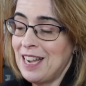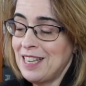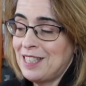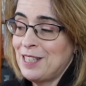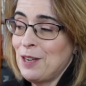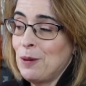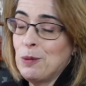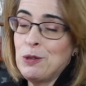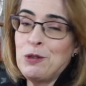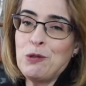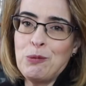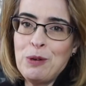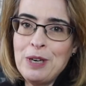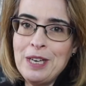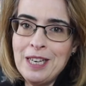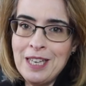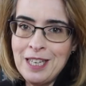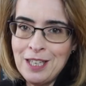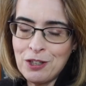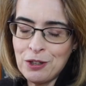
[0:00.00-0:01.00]
as it was
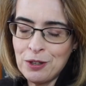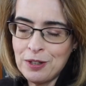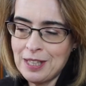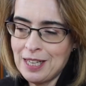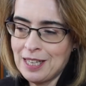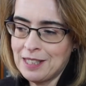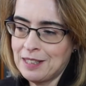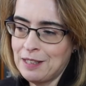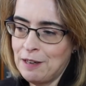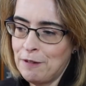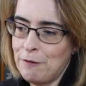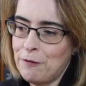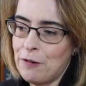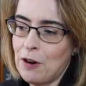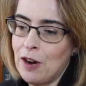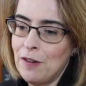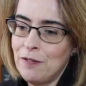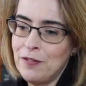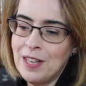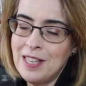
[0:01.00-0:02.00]
written in
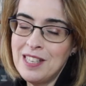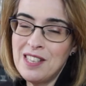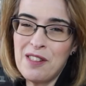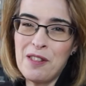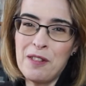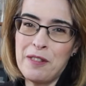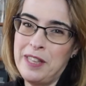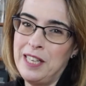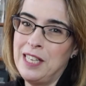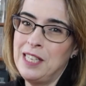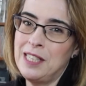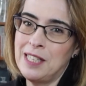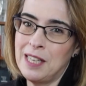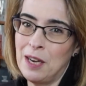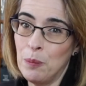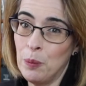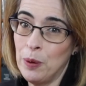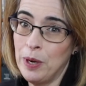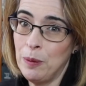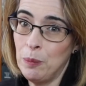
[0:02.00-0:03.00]
2005, these are the things
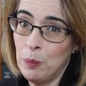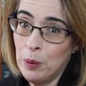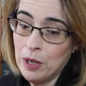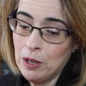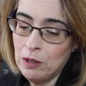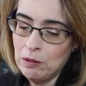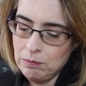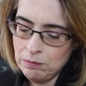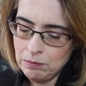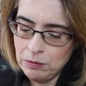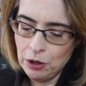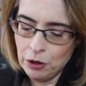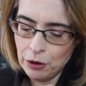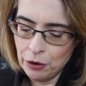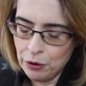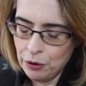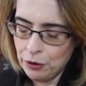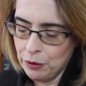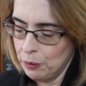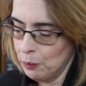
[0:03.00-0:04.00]
that we well
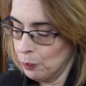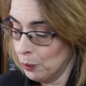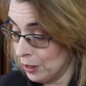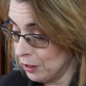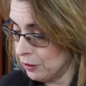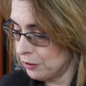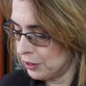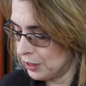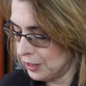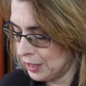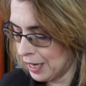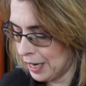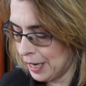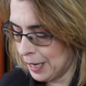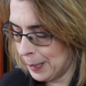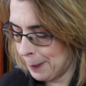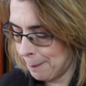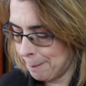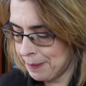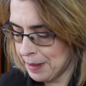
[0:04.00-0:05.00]
know well
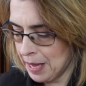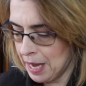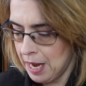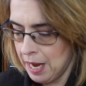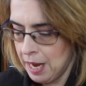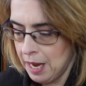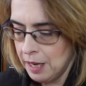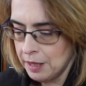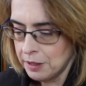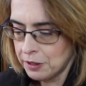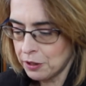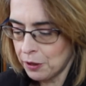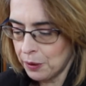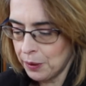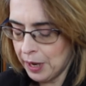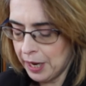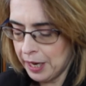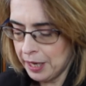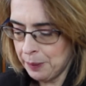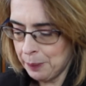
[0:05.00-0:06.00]
today. So
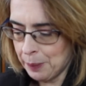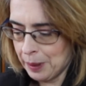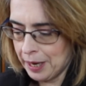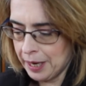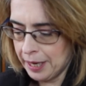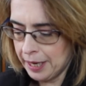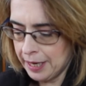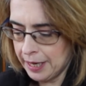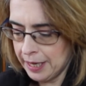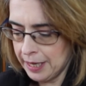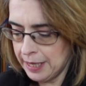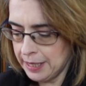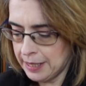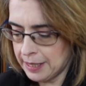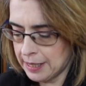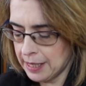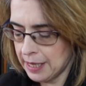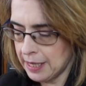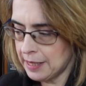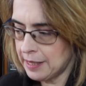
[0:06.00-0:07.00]
anyway, he
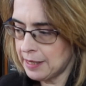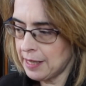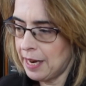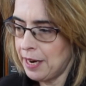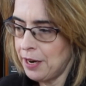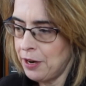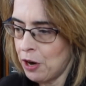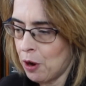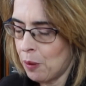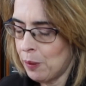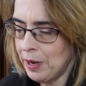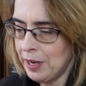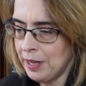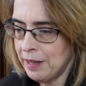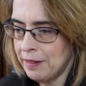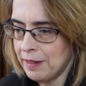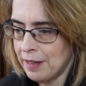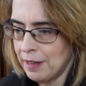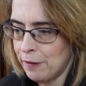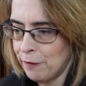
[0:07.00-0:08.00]
says that
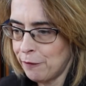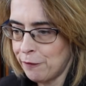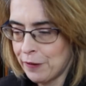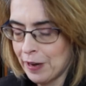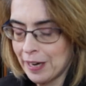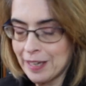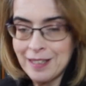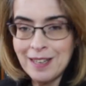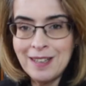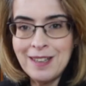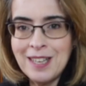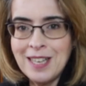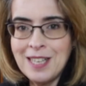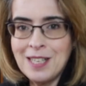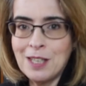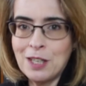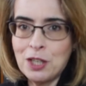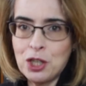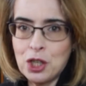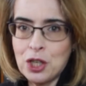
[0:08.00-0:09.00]
knowing the fact that
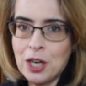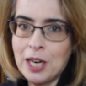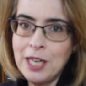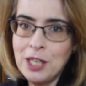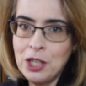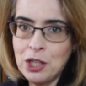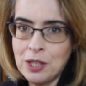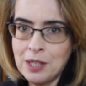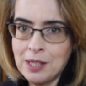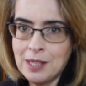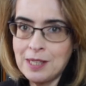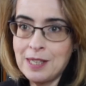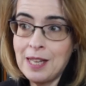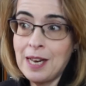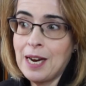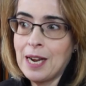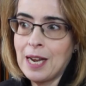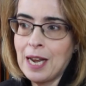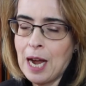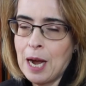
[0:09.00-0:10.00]
these are changes
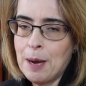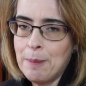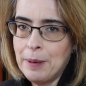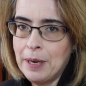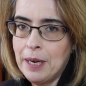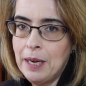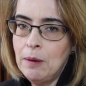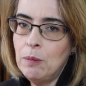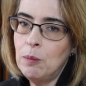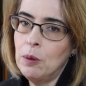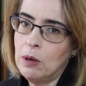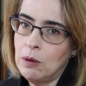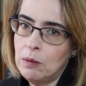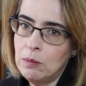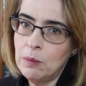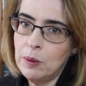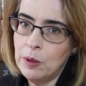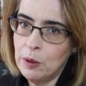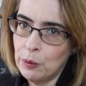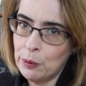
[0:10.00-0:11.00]
that are coming, well,
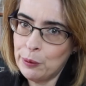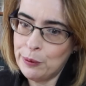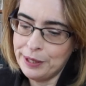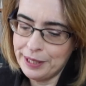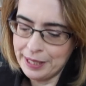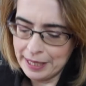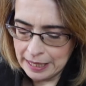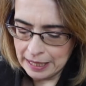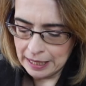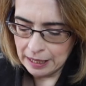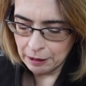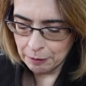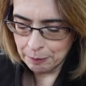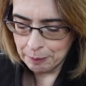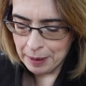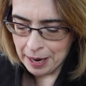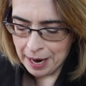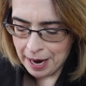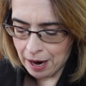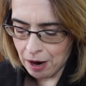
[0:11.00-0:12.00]
we're already in
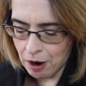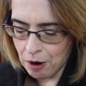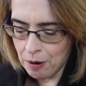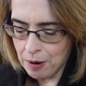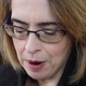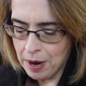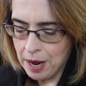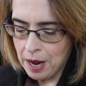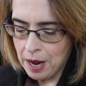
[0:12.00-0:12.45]
them now,